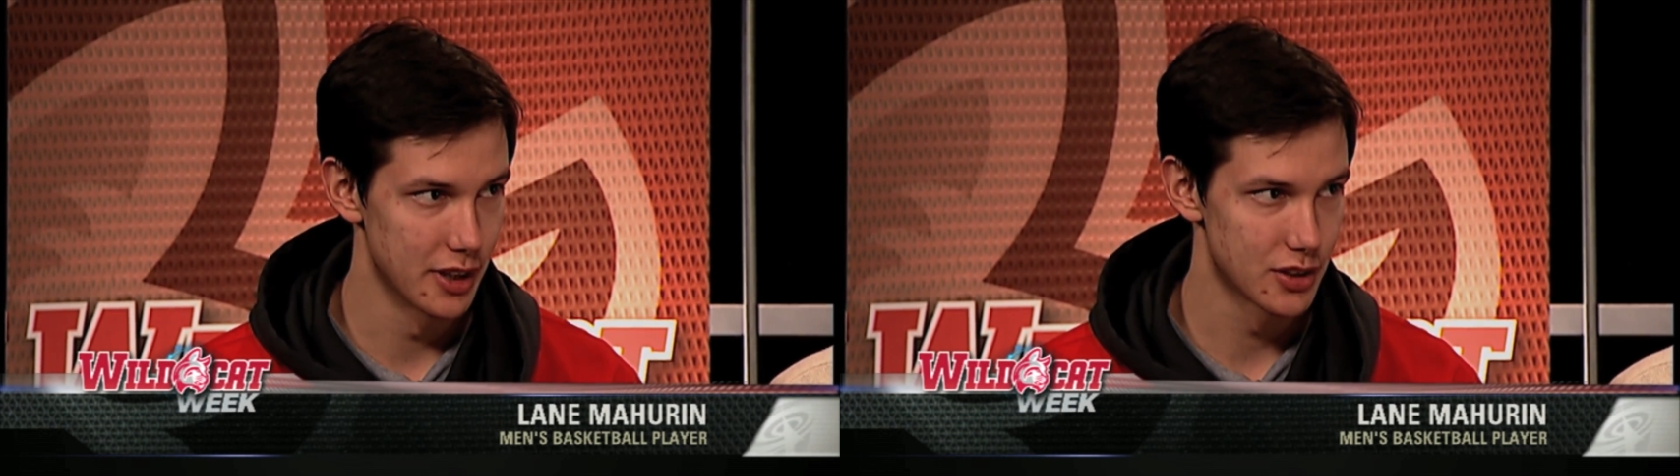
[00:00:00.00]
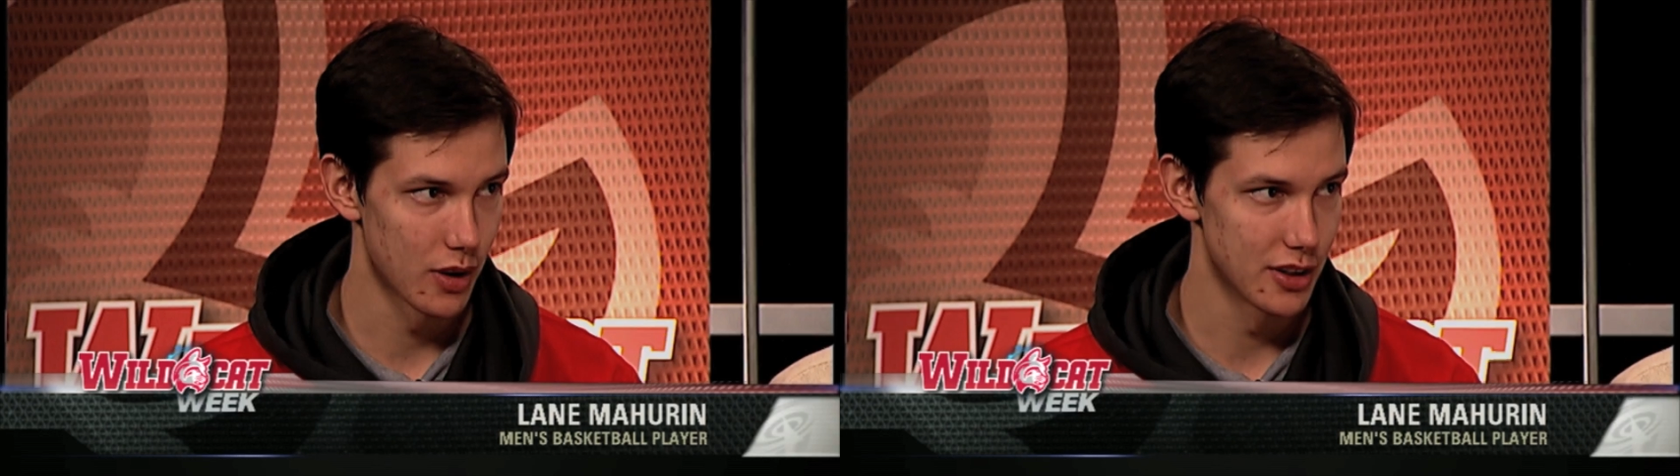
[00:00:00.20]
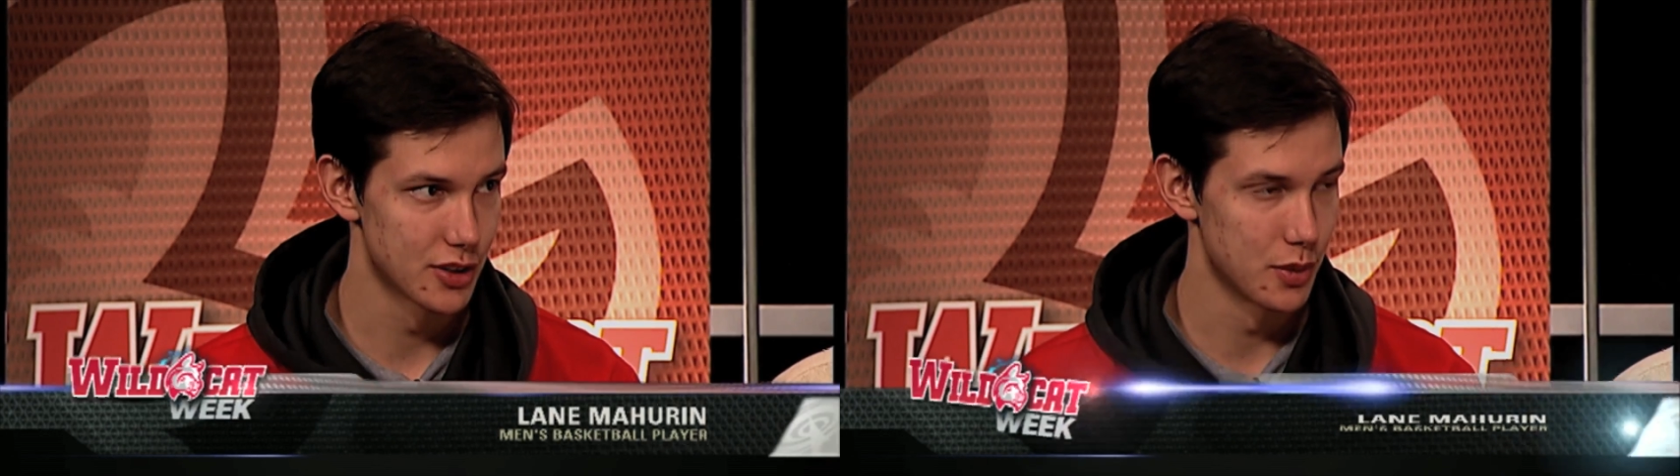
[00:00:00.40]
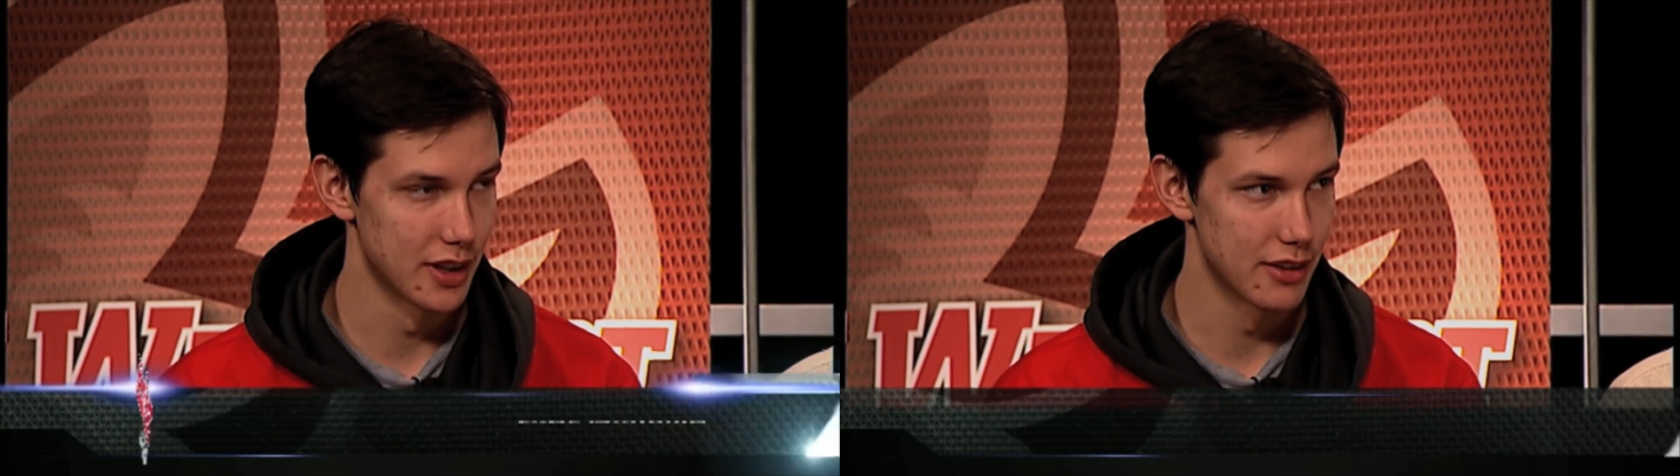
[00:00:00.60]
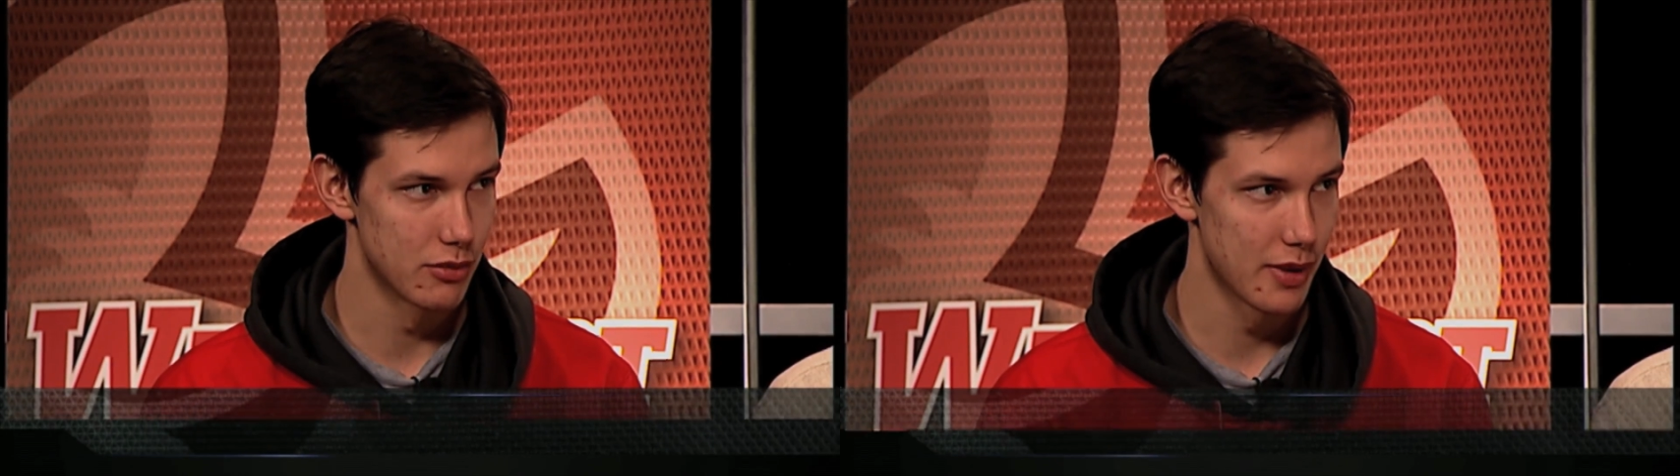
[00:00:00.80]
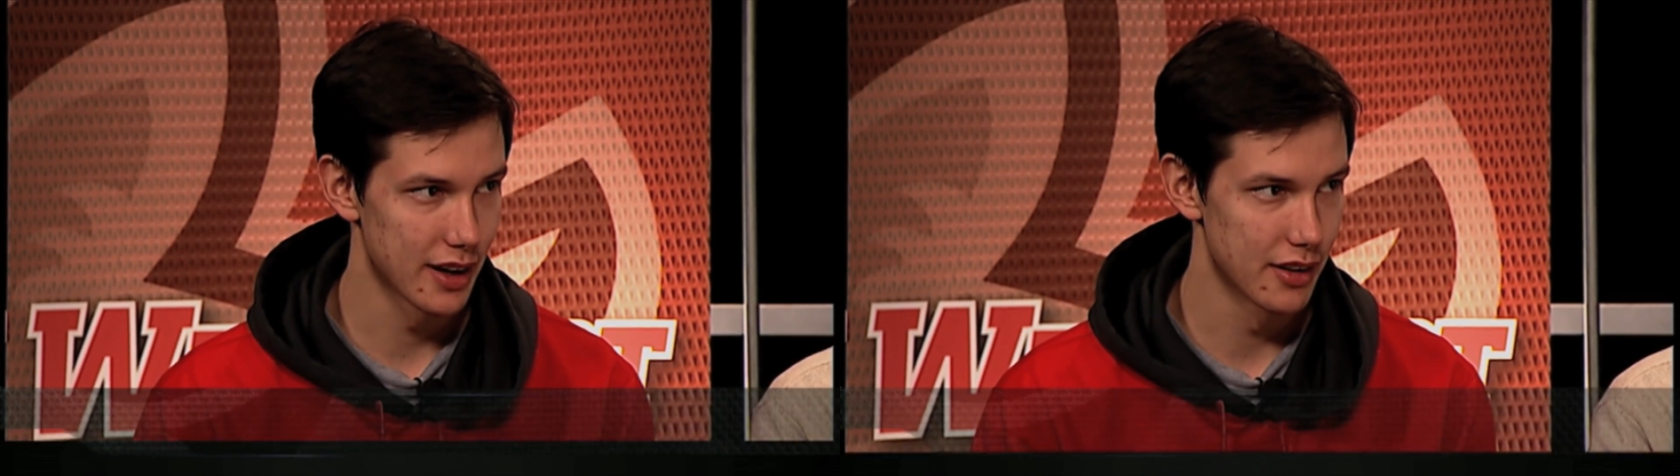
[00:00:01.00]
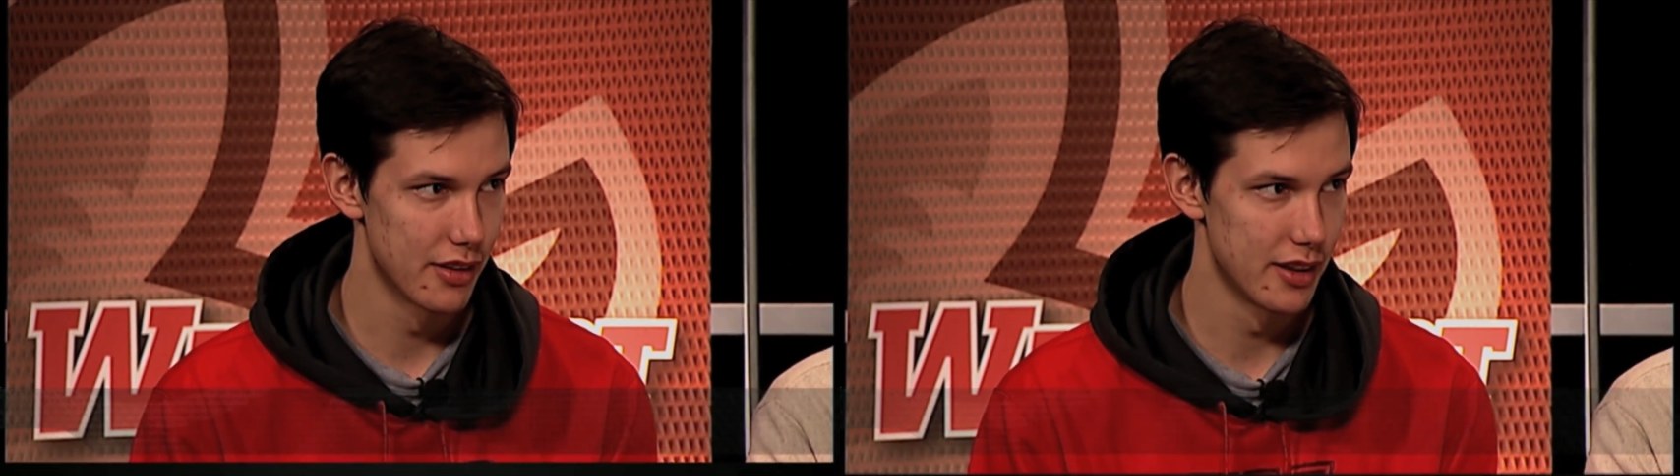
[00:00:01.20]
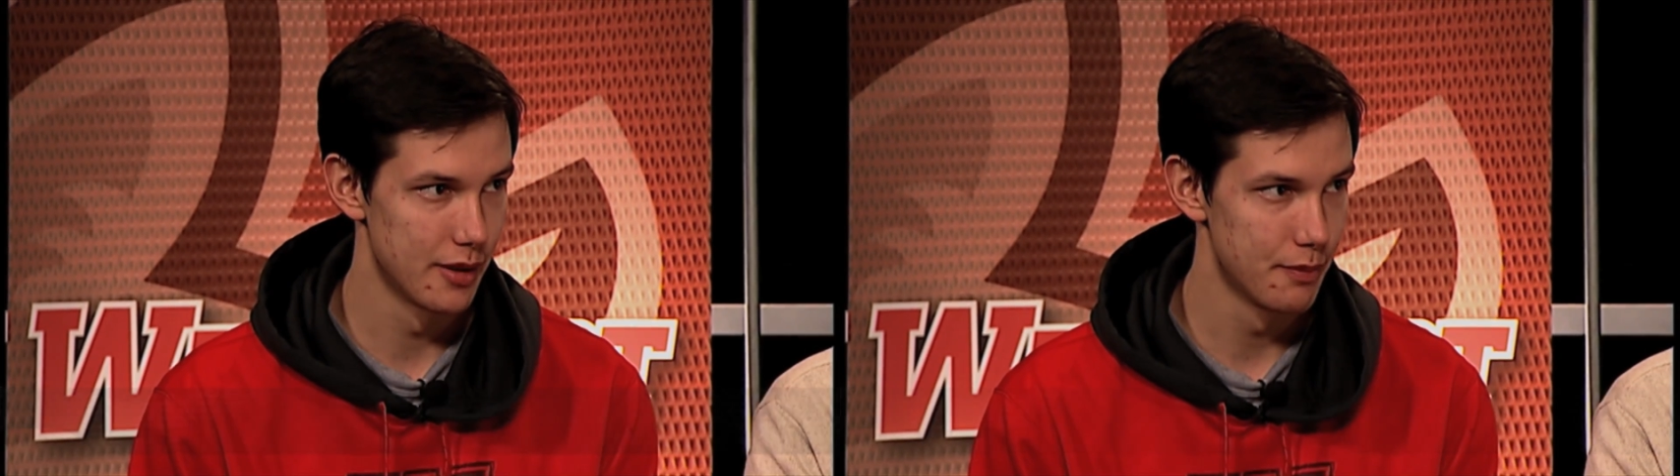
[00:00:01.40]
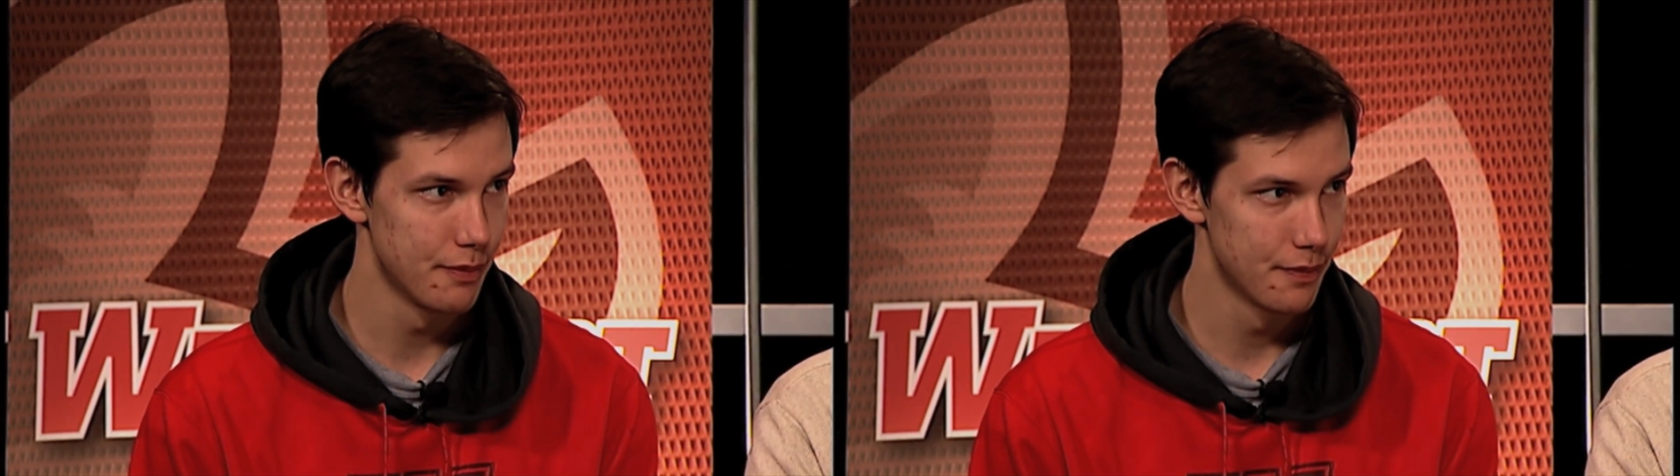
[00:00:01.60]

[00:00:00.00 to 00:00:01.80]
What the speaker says: so I just want to give it back to them.